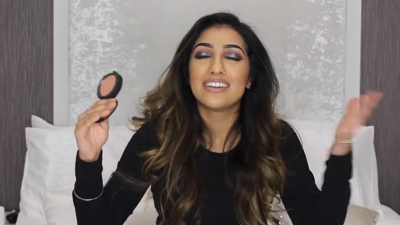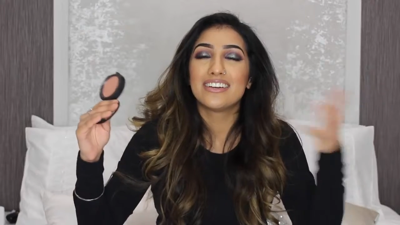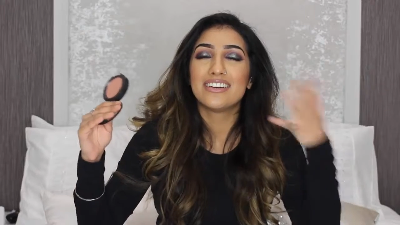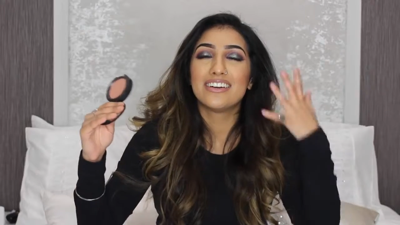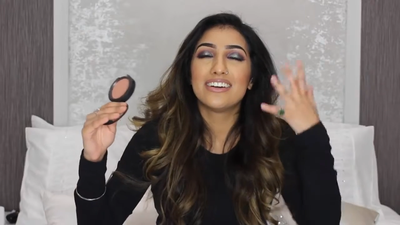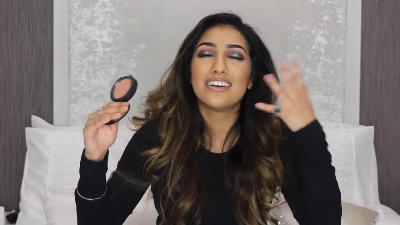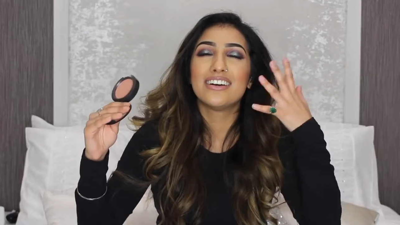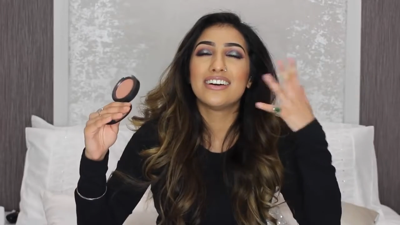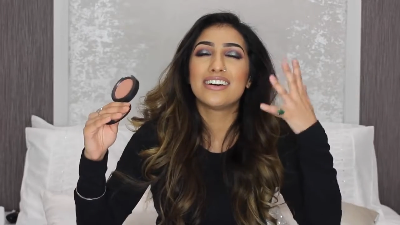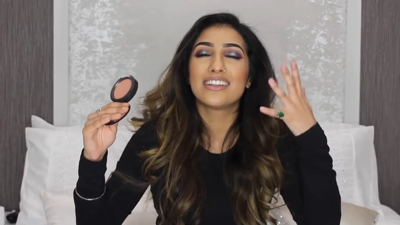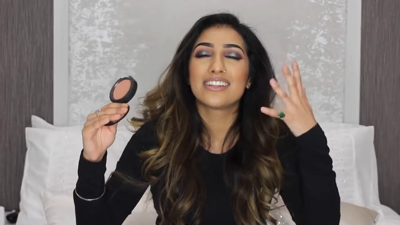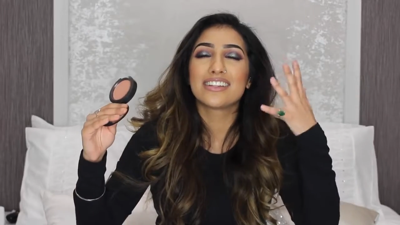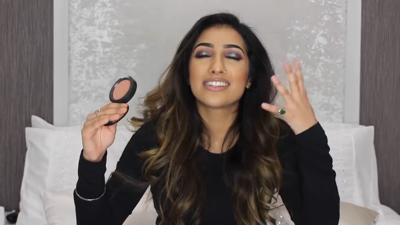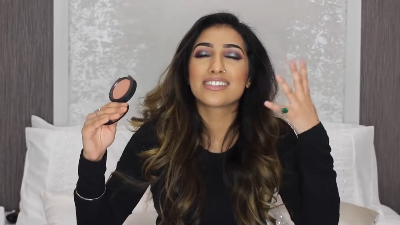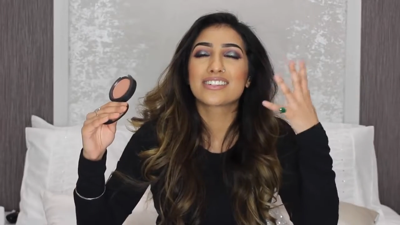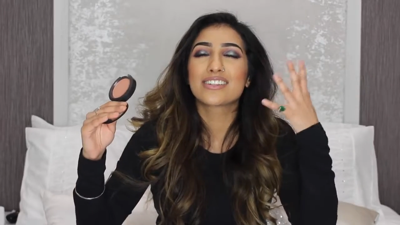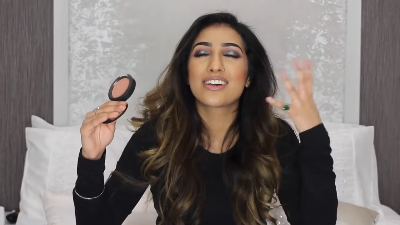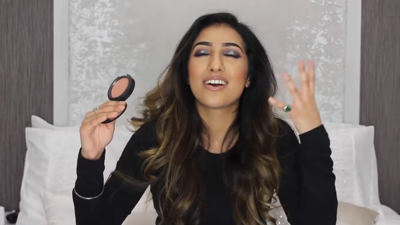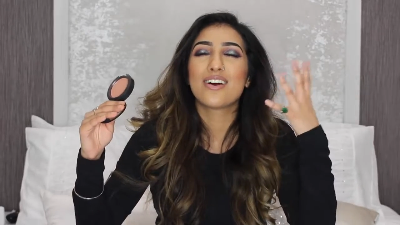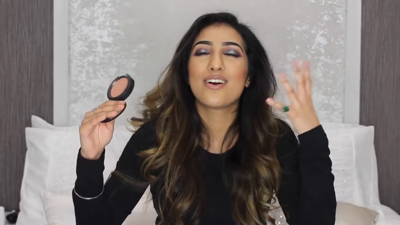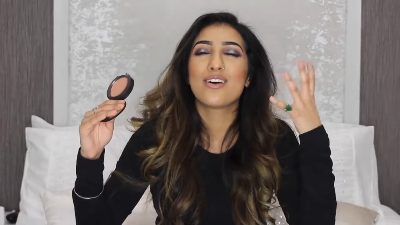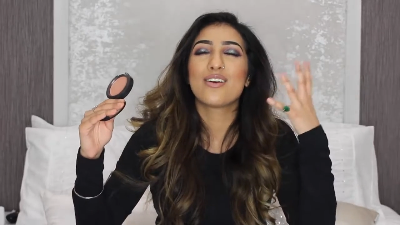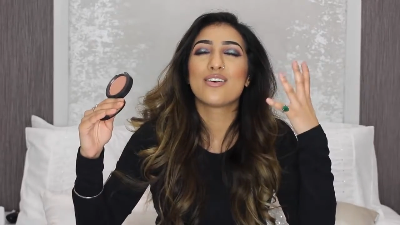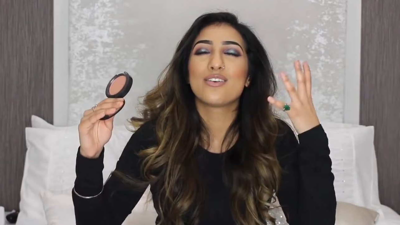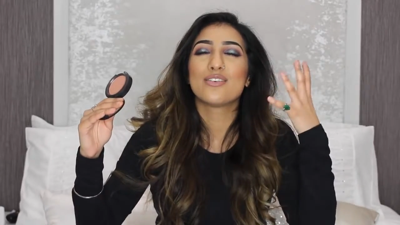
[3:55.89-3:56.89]
It's
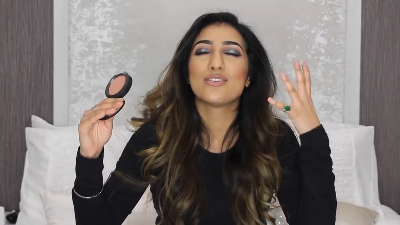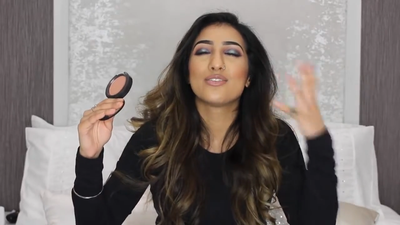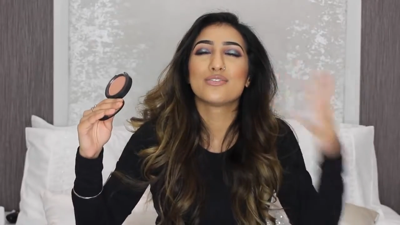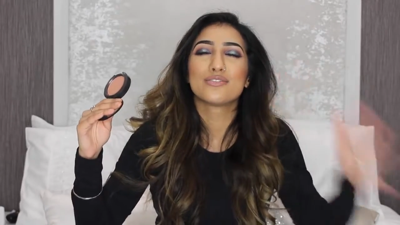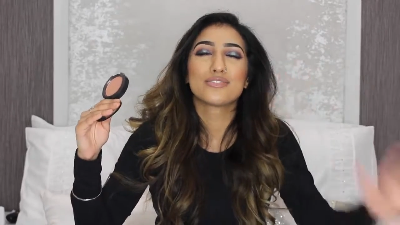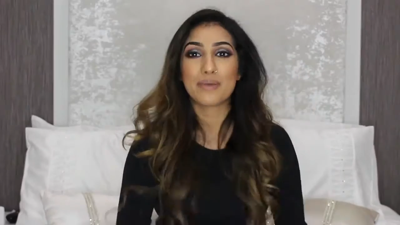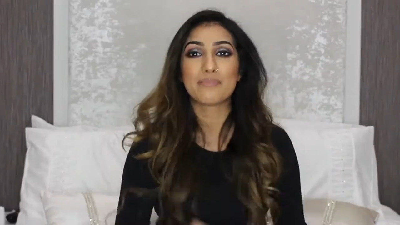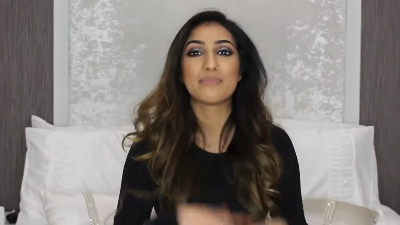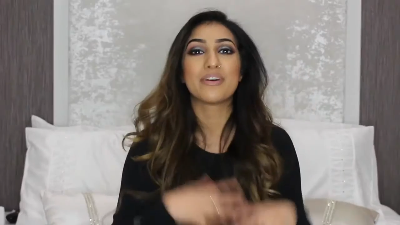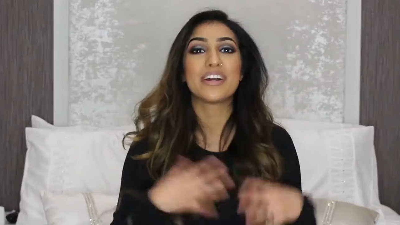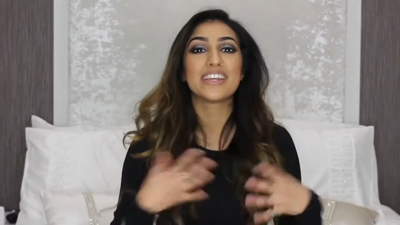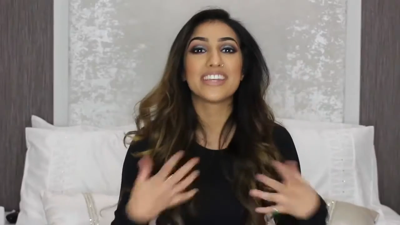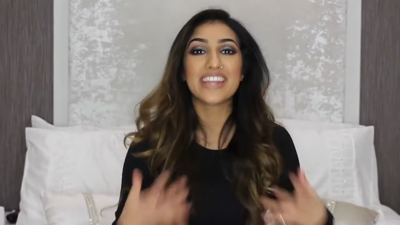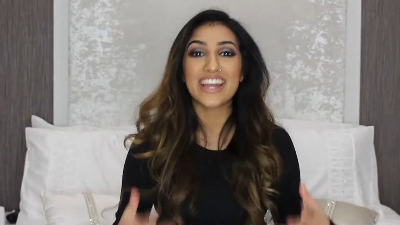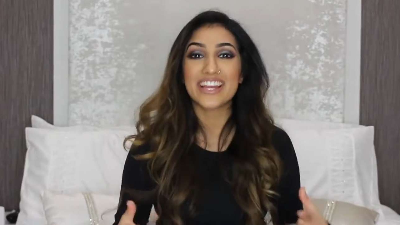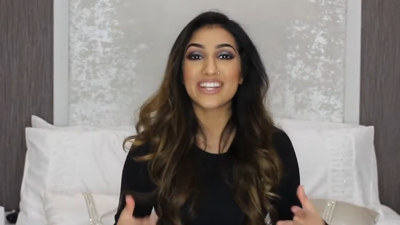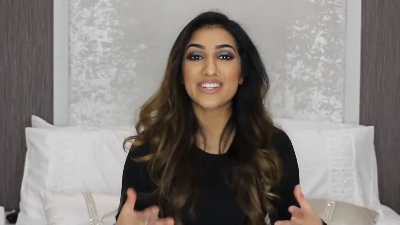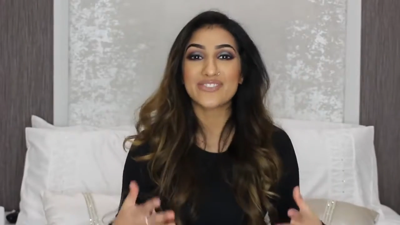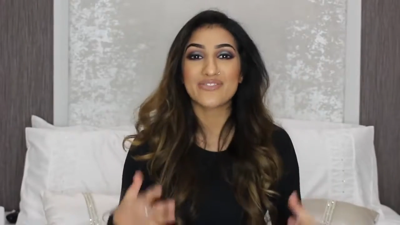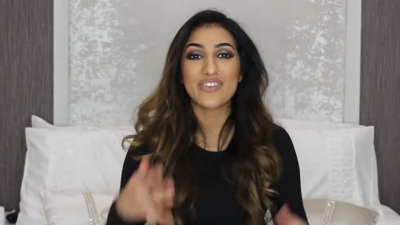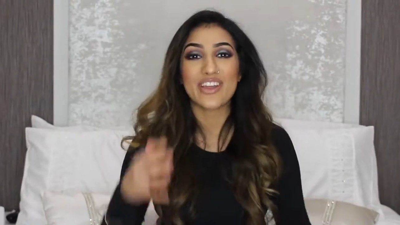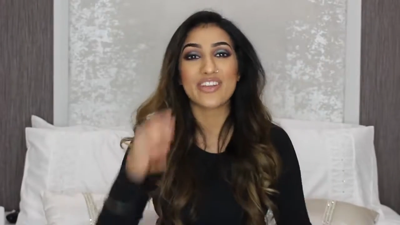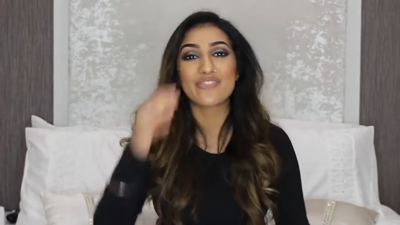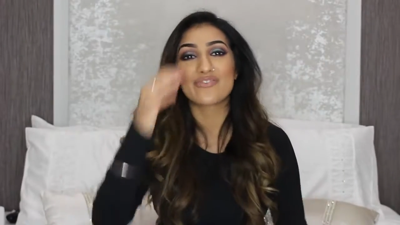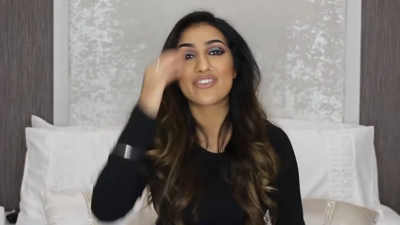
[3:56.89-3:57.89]
cold. My
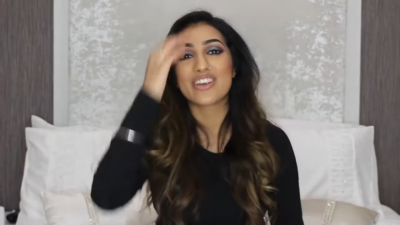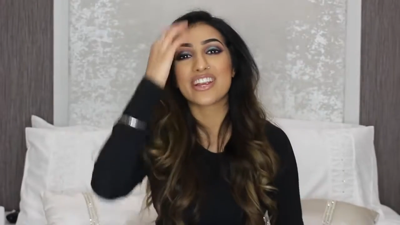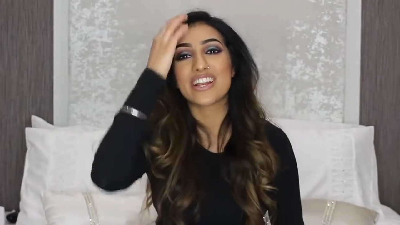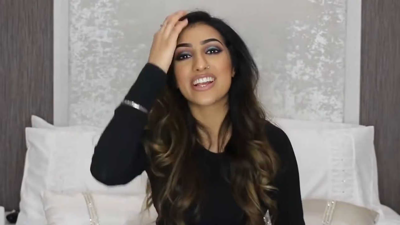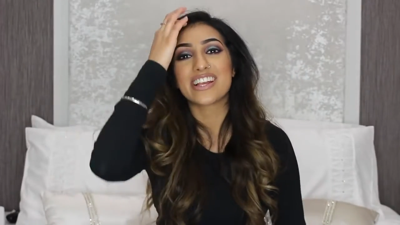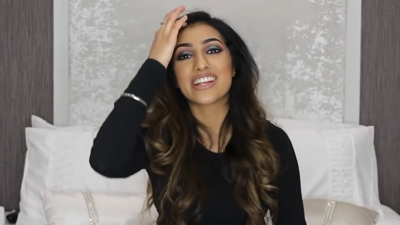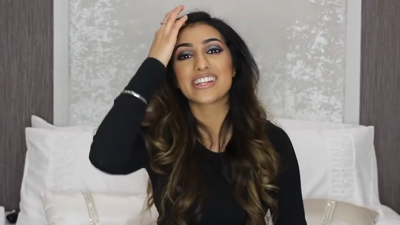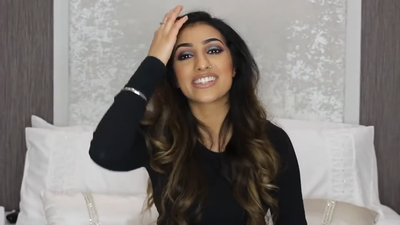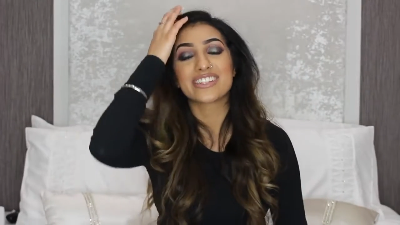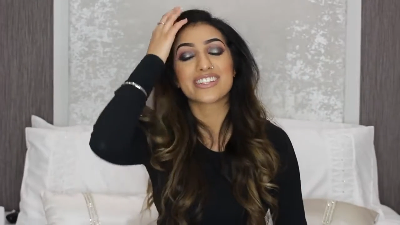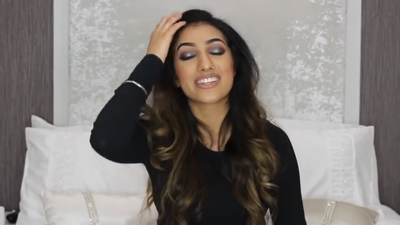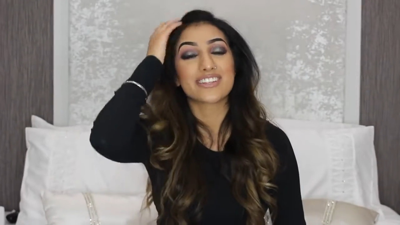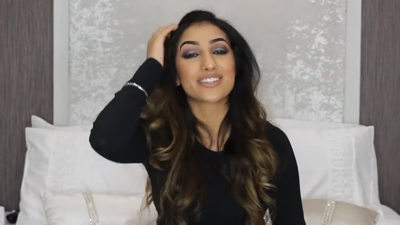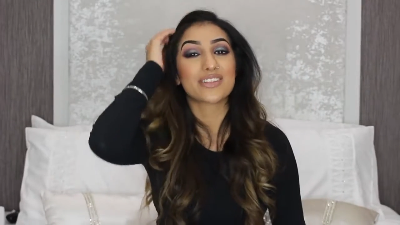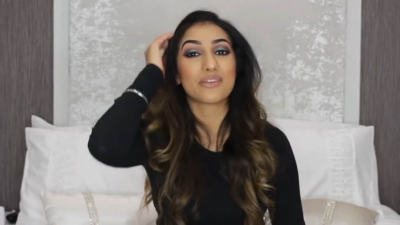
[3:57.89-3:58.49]
next favourite is